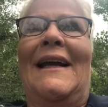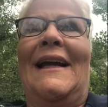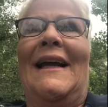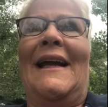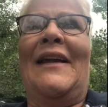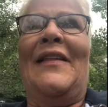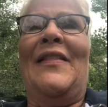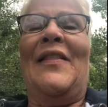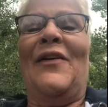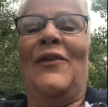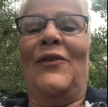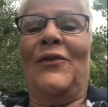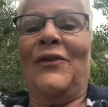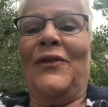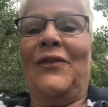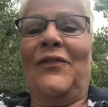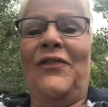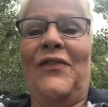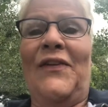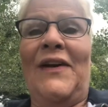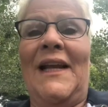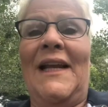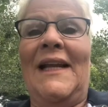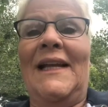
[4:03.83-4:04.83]
in those
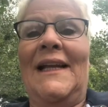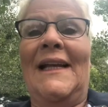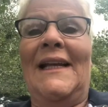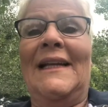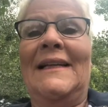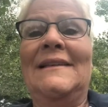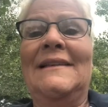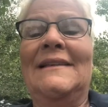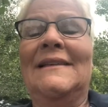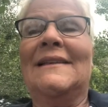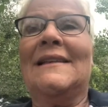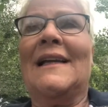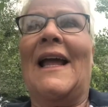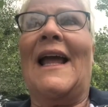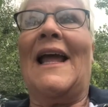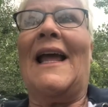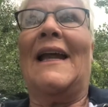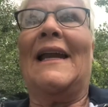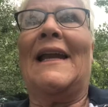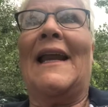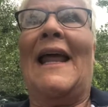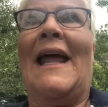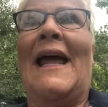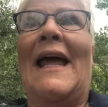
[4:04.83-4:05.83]
feelings
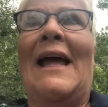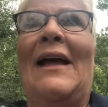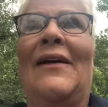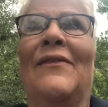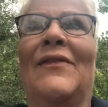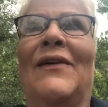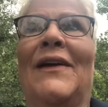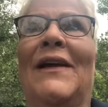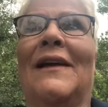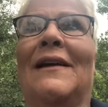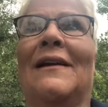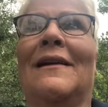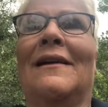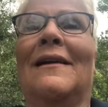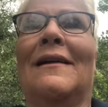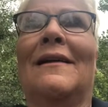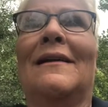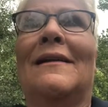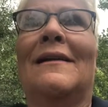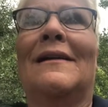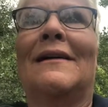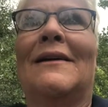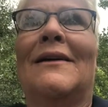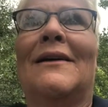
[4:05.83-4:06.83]
and having
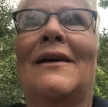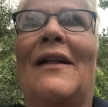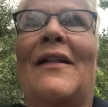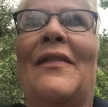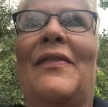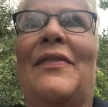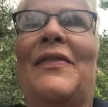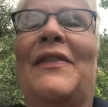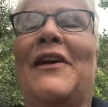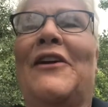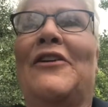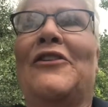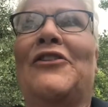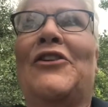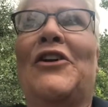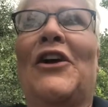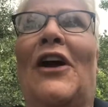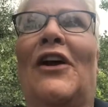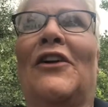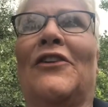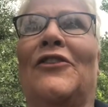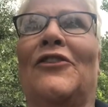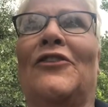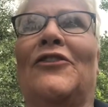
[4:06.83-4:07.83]
their
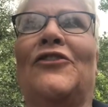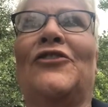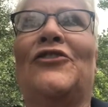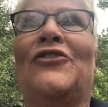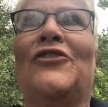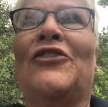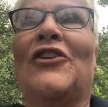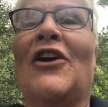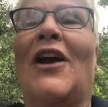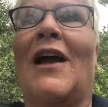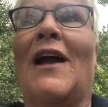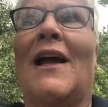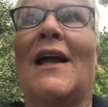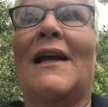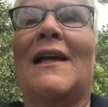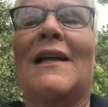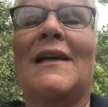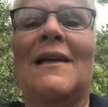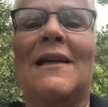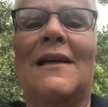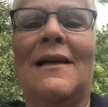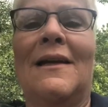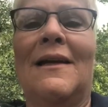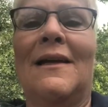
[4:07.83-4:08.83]
daughter
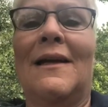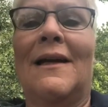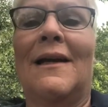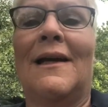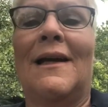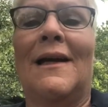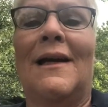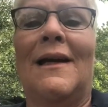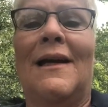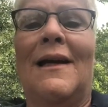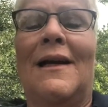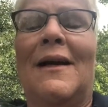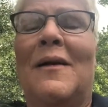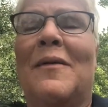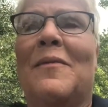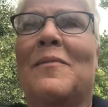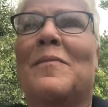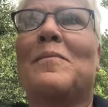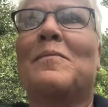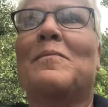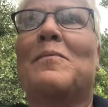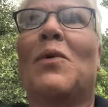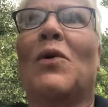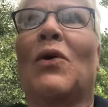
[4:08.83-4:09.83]
shine
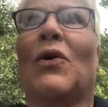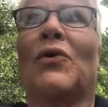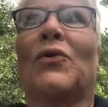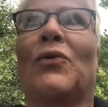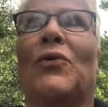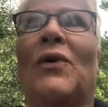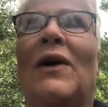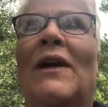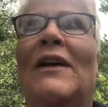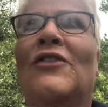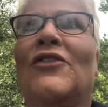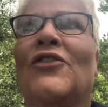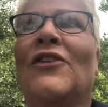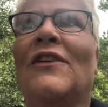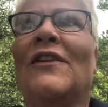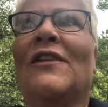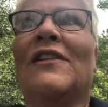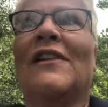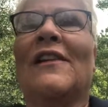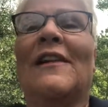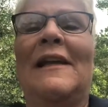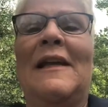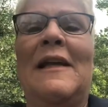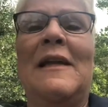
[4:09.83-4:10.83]
more
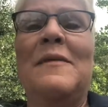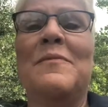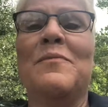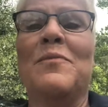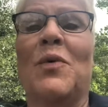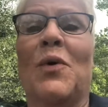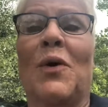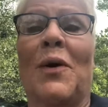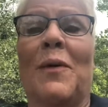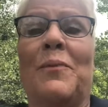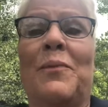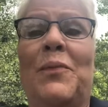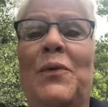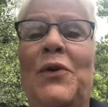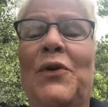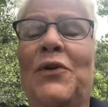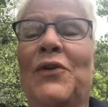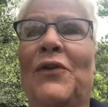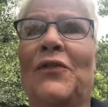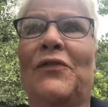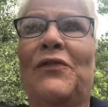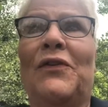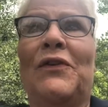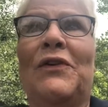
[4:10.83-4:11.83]
graciously, more
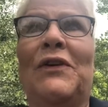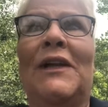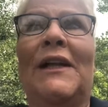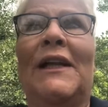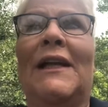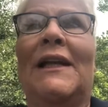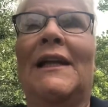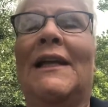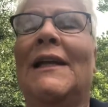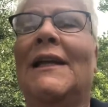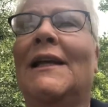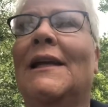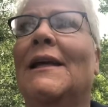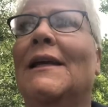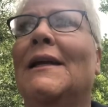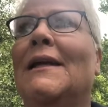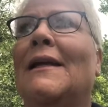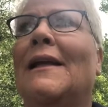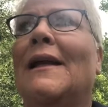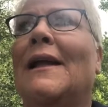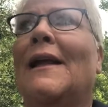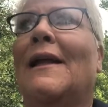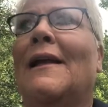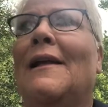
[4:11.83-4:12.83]
beautifully
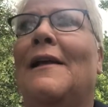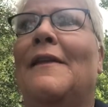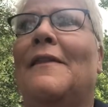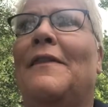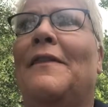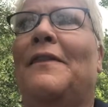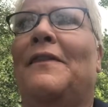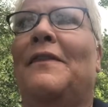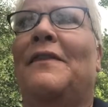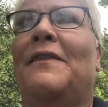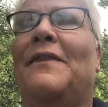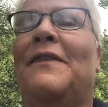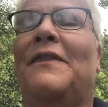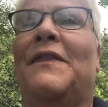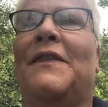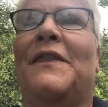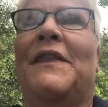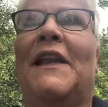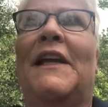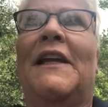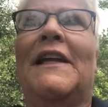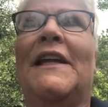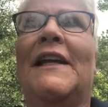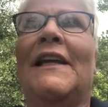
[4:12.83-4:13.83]

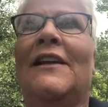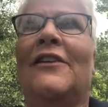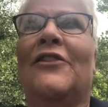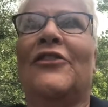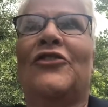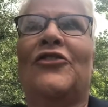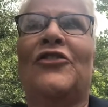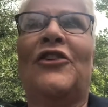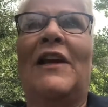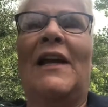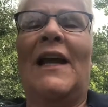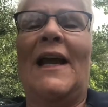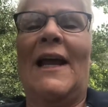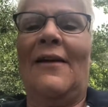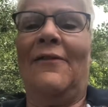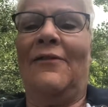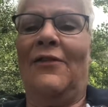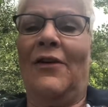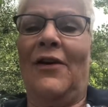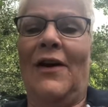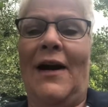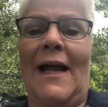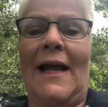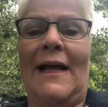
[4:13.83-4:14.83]
than he, she
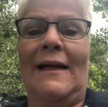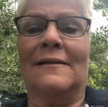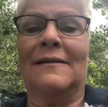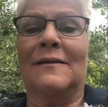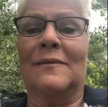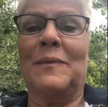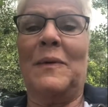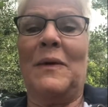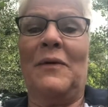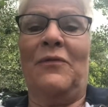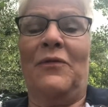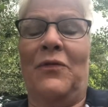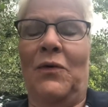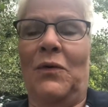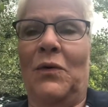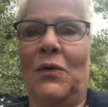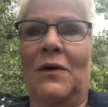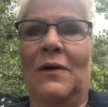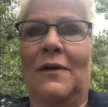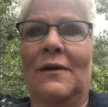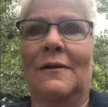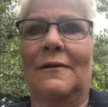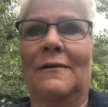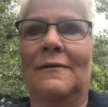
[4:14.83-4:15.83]
ever has
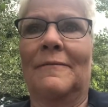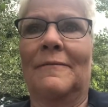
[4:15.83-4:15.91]
before.